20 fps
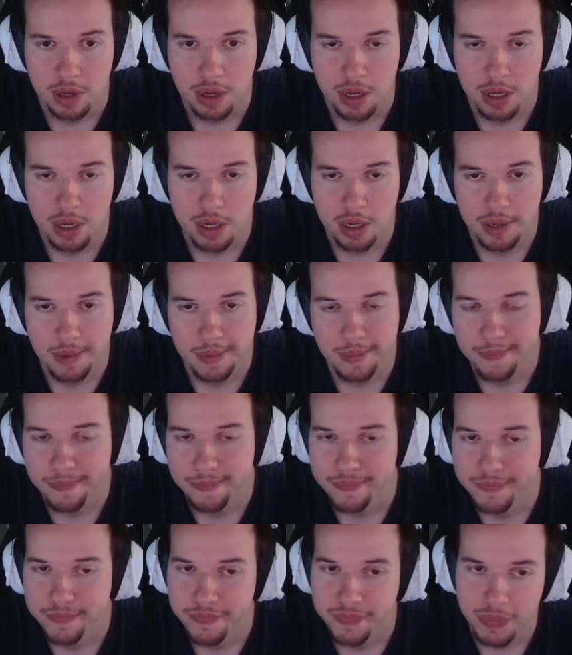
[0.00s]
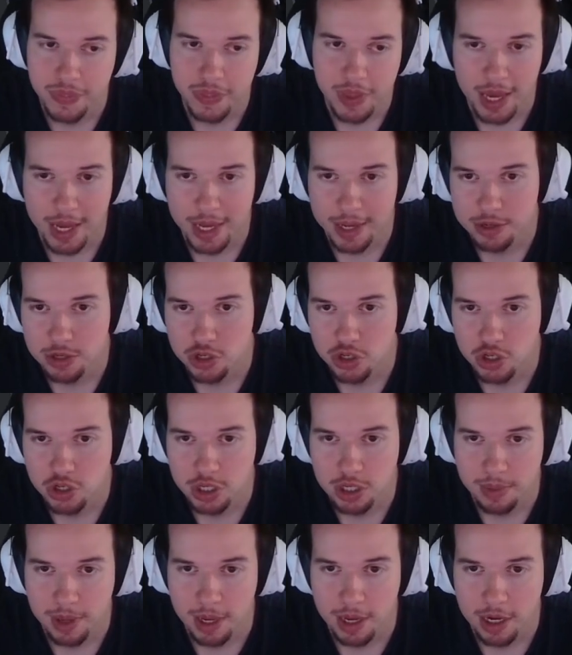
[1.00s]
That
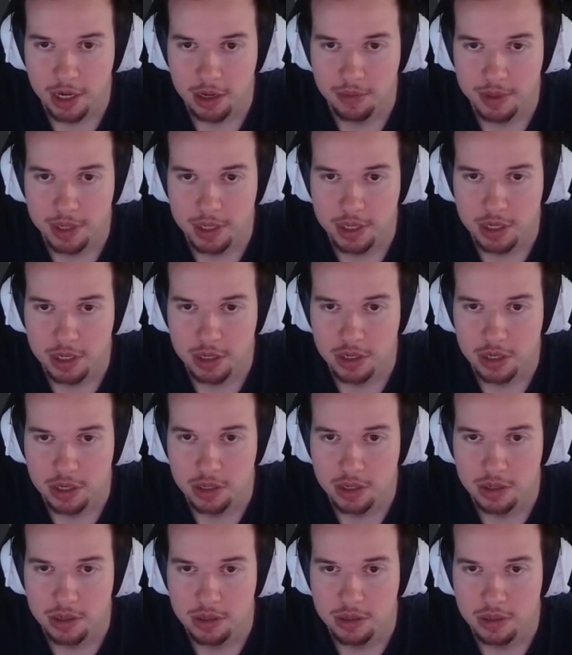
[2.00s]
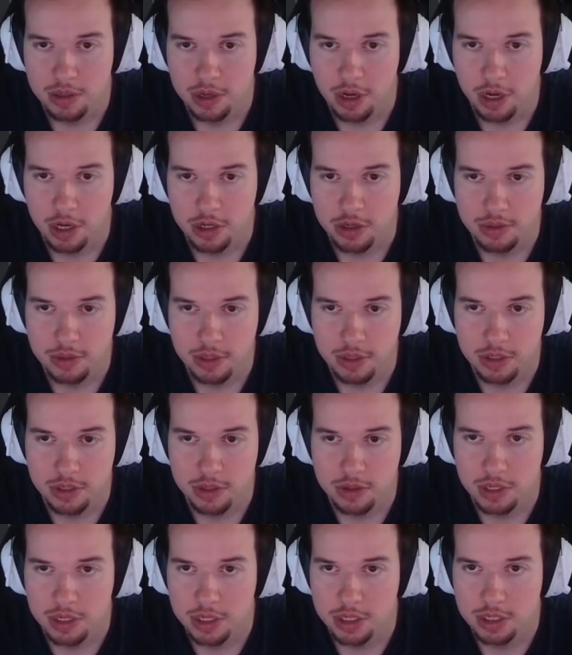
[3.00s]
shouldn't matter, but it could. Contract with
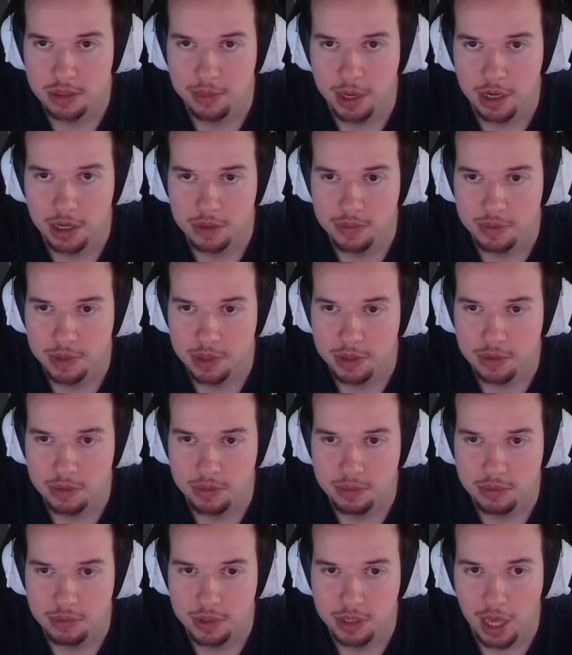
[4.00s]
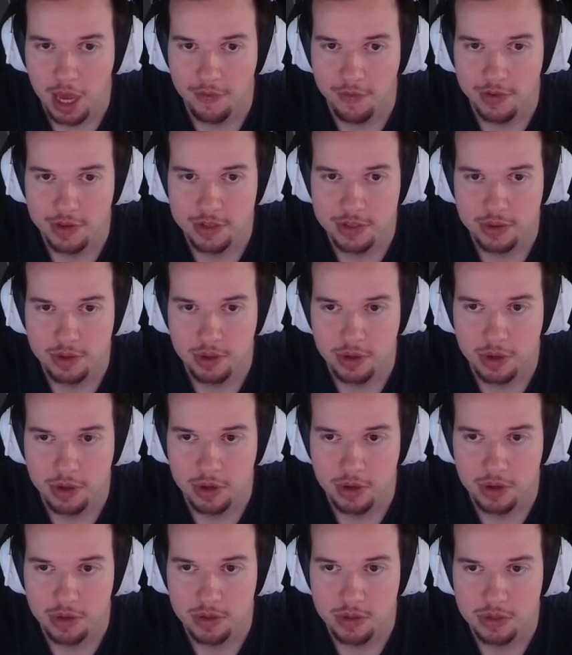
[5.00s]
Exodia doesn't matter because we don't really have Exodia
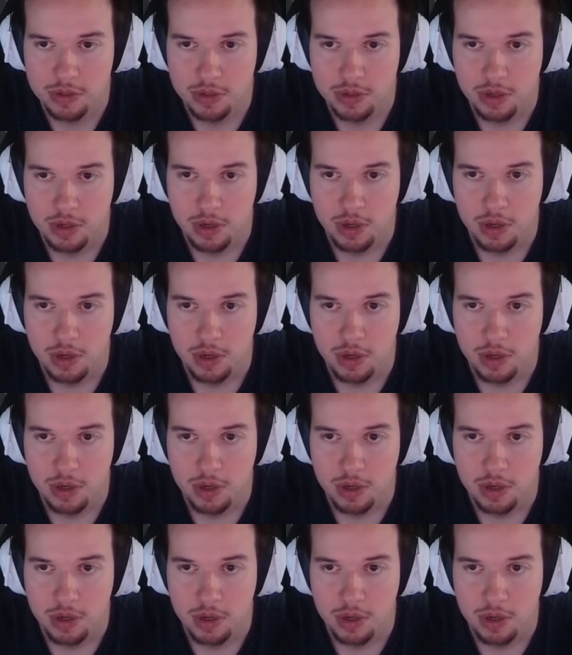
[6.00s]
cards.